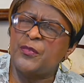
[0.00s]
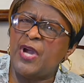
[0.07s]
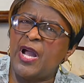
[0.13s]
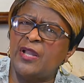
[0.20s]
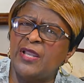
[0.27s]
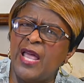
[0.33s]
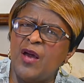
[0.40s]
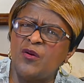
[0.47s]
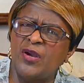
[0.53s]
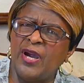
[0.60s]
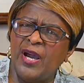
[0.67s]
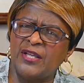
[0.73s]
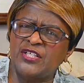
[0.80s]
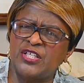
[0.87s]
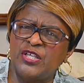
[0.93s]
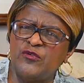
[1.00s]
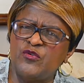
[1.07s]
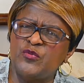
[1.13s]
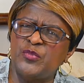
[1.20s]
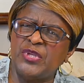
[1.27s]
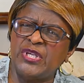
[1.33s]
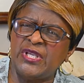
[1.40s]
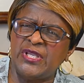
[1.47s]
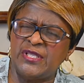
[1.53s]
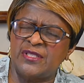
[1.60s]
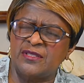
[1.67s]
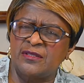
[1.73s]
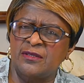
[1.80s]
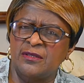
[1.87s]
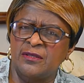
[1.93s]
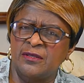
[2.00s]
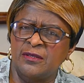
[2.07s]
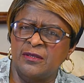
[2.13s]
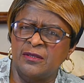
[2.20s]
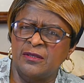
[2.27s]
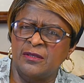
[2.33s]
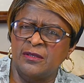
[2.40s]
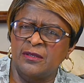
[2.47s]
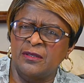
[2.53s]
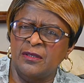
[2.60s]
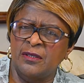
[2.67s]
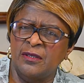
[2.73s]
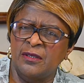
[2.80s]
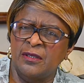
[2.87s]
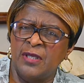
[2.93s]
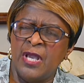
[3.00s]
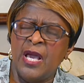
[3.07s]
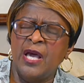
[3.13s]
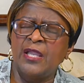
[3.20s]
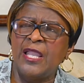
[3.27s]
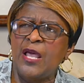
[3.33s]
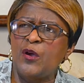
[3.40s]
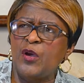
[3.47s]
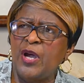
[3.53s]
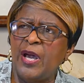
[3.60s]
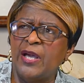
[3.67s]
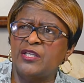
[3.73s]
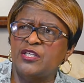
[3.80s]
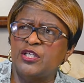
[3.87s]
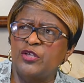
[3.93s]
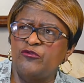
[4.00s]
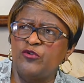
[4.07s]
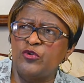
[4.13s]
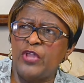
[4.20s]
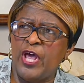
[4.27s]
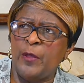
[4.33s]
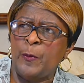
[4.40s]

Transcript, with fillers: allow God to give you peace. Allow God to give you